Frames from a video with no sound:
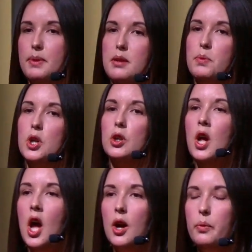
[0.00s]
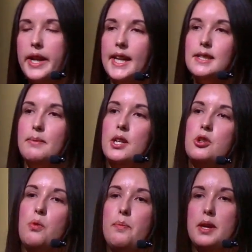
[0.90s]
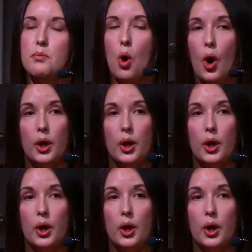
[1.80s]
to people, we need to make sure we're being more